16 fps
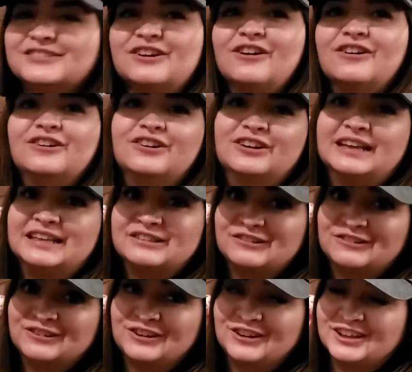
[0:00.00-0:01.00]
dog cookies
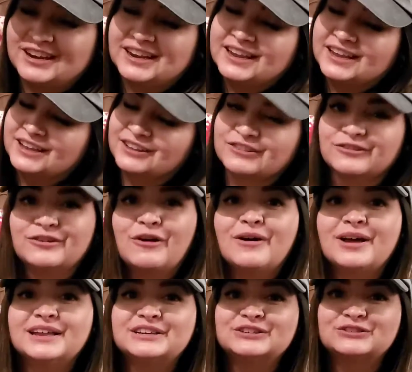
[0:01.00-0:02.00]
are good. So go
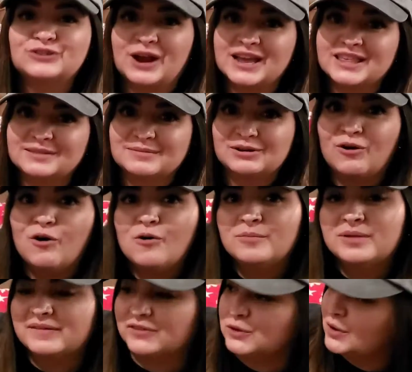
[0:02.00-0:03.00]
ahead and try them at home
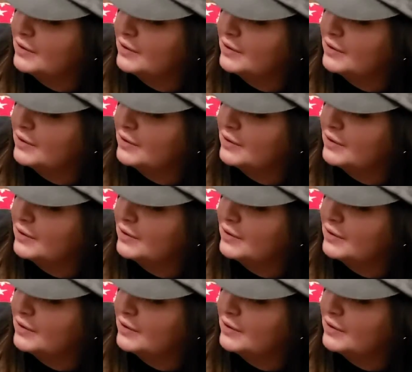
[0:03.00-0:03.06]
if you